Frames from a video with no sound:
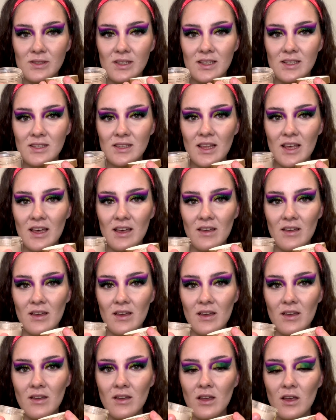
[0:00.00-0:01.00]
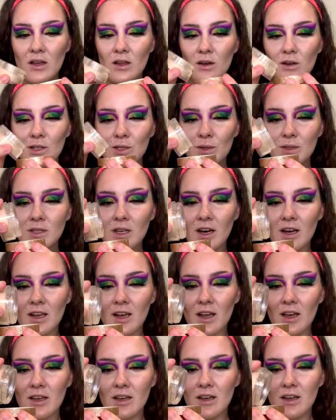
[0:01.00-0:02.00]
It's their loose
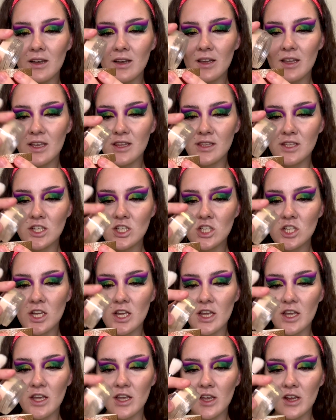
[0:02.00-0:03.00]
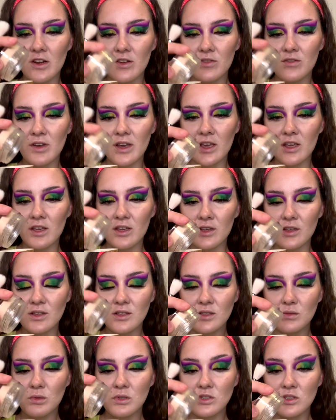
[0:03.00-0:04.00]
highlighter in the shade
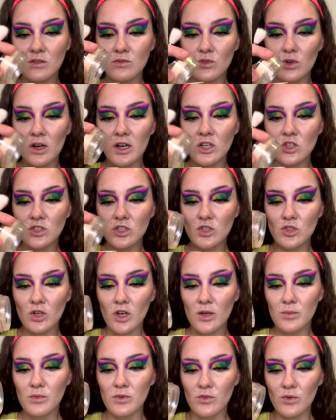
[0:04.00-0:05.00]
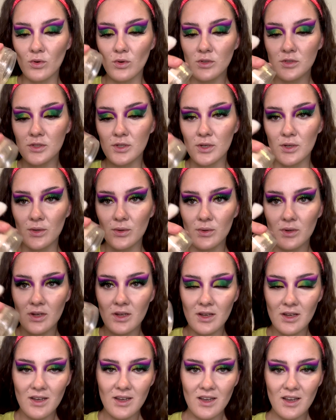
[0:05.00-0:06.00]
Vegas, which I've not actually tried before, so
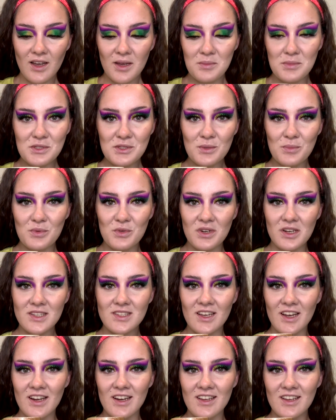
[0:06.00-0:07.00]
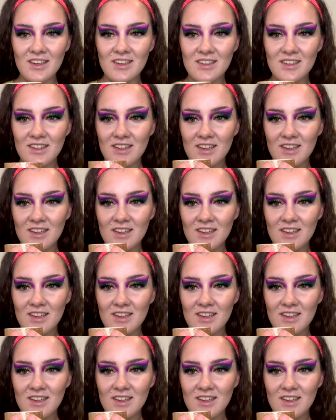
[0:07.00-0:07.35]
I'm super excited.